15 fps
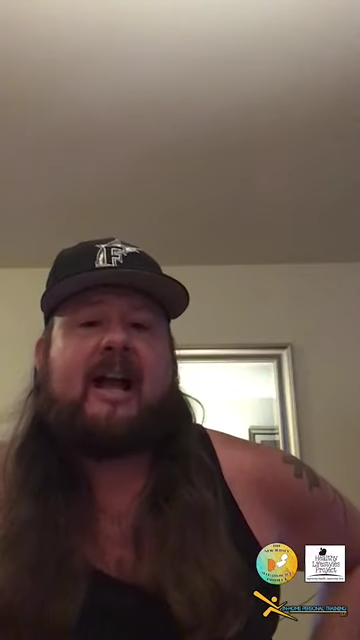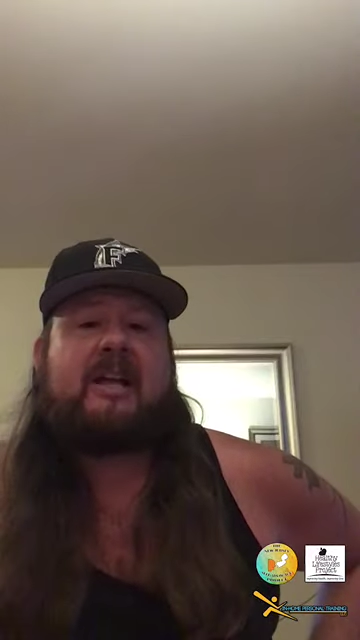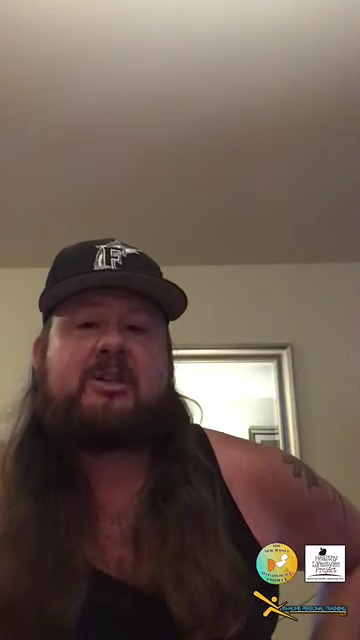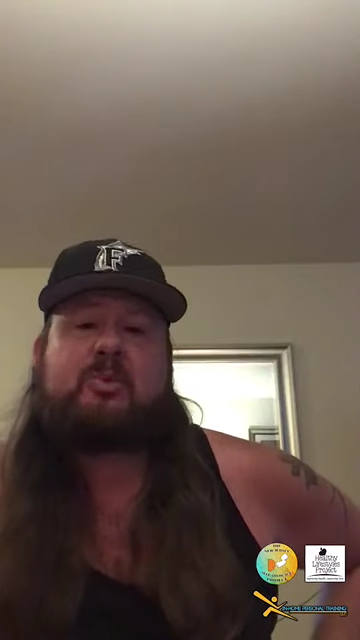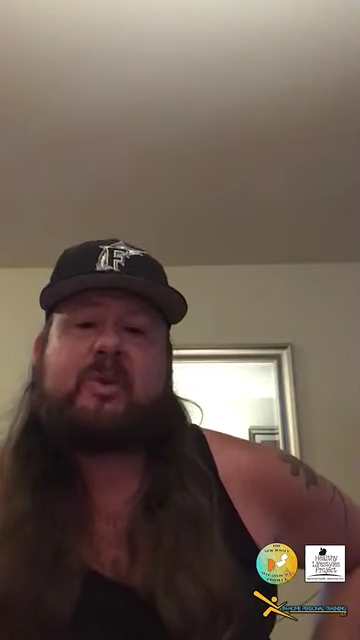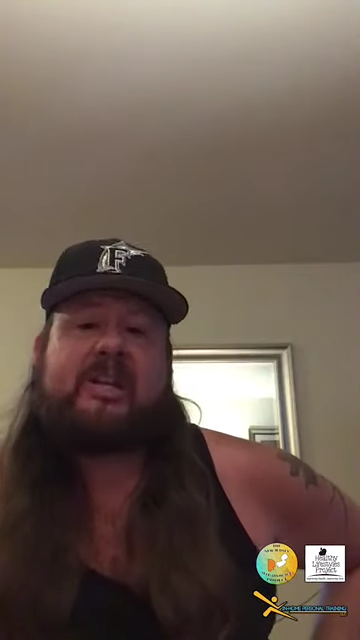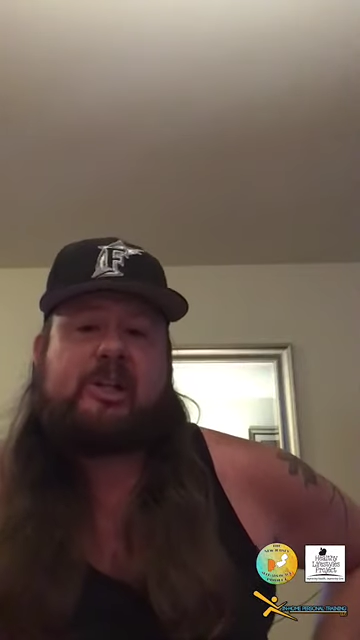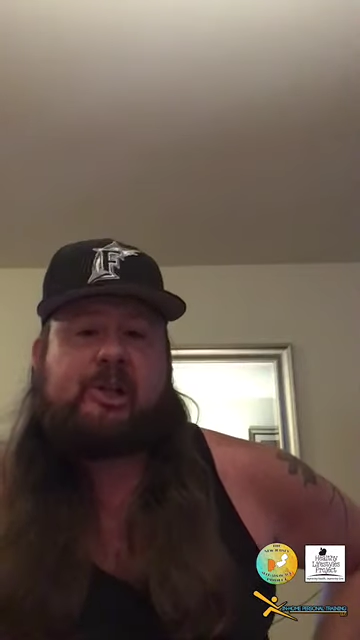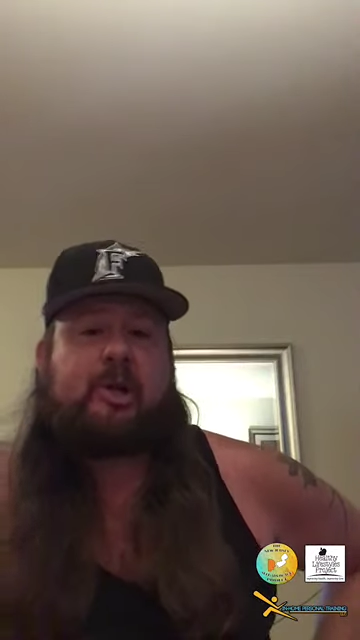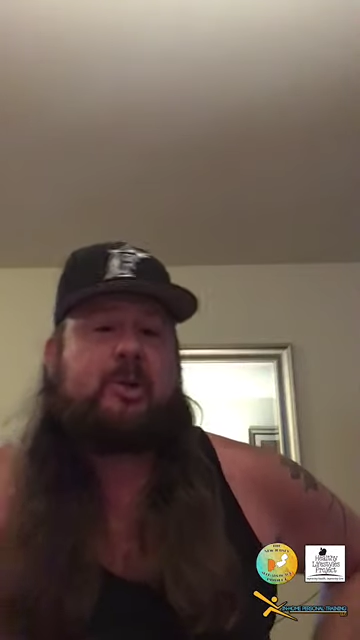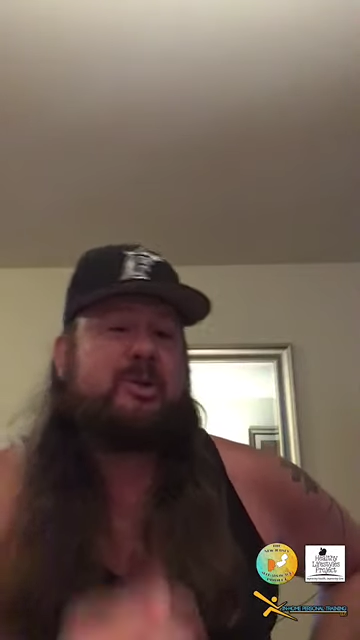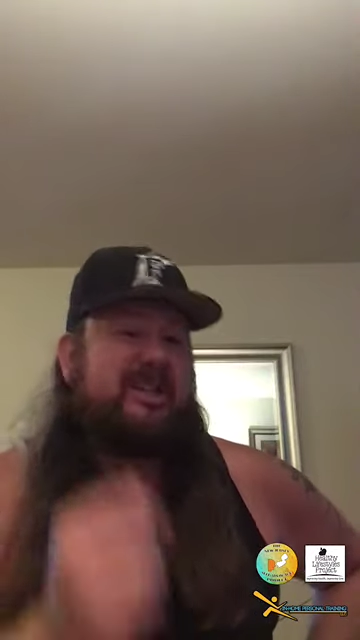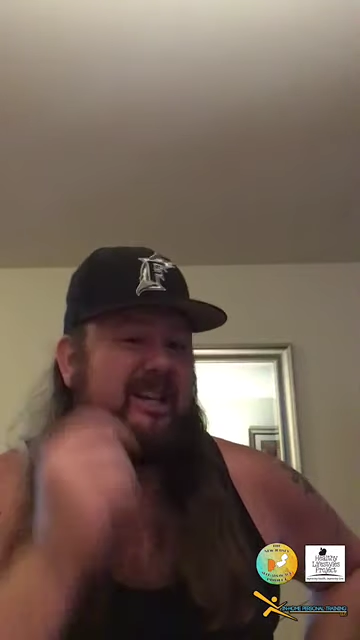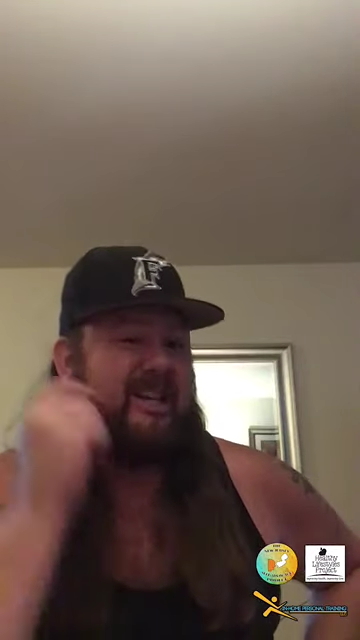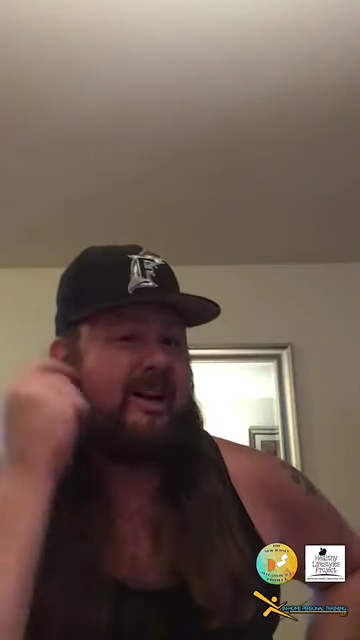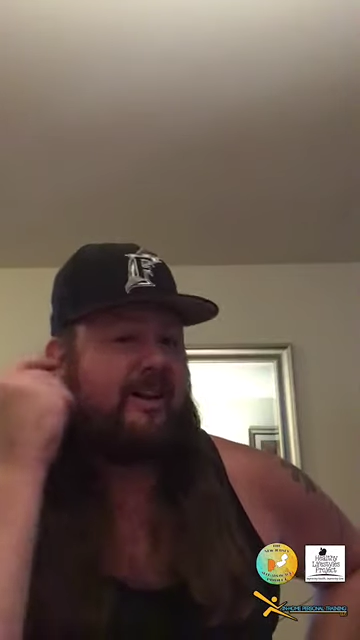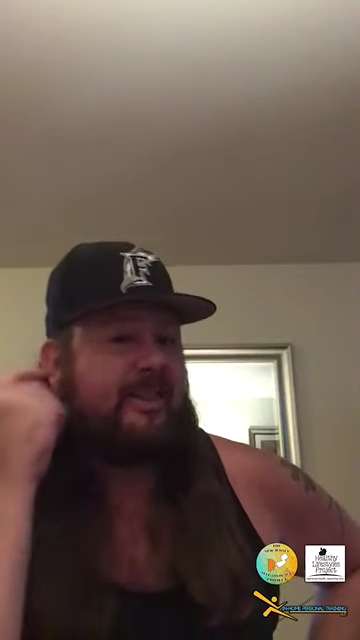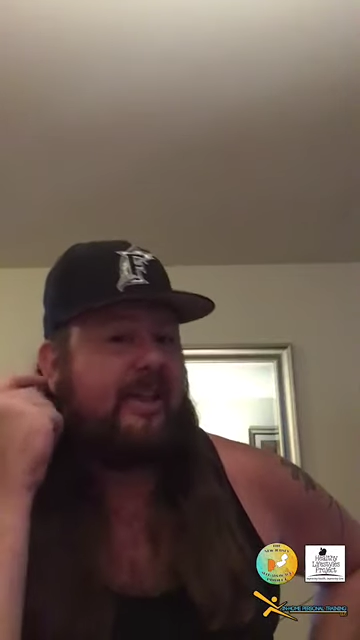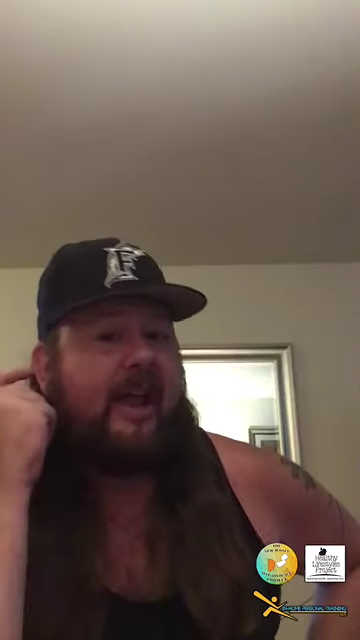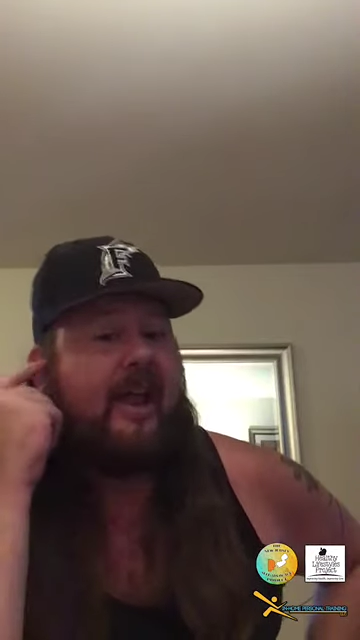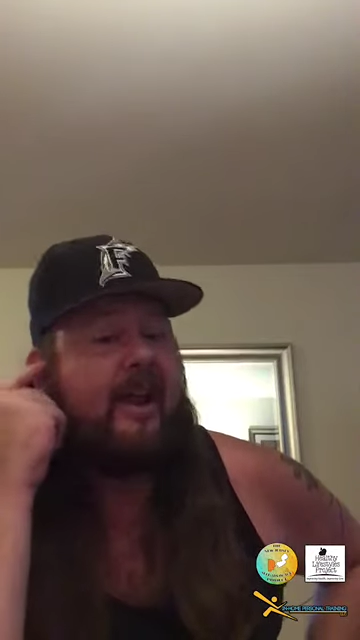as we close in on the